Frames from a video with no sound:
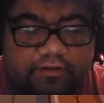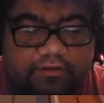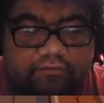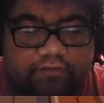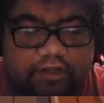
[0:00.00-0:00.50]

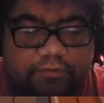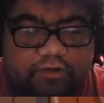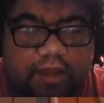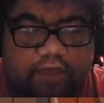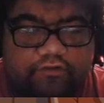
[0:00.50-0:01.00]
Ready when you
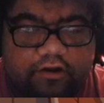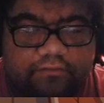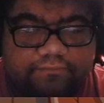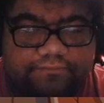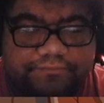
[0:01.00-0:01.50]
guys are.
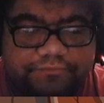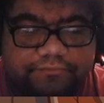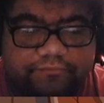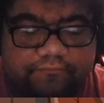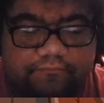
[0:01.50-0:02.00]

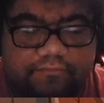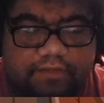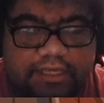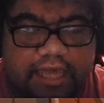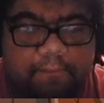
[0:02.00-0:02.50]

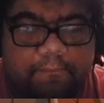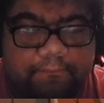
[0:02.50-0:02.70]
Yep.